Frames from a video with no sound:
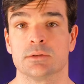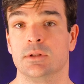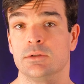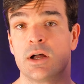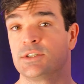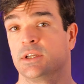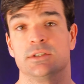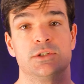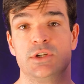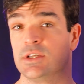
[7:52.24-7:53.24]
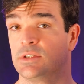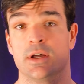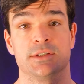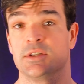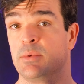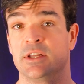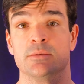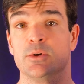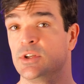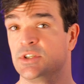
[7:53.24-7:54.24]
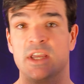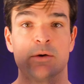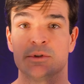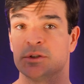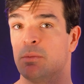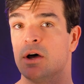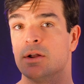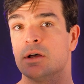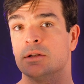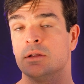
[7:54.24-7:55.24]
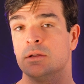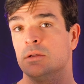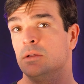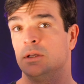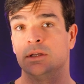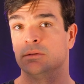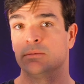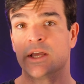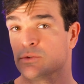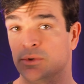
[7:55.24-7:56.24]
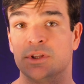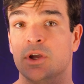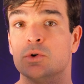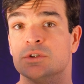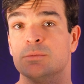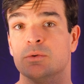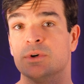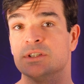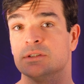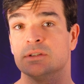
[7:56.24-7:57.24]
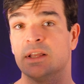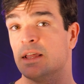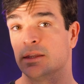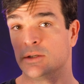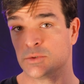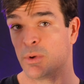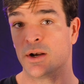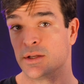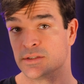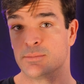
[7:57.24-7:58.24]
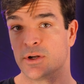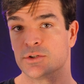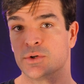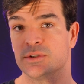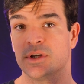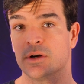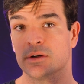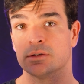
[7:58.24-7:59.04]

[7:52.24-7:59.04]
The logic is just not as dependable as you get with SpotOn. And that's really the ultimate reason that I think SpotOn's the better choice here.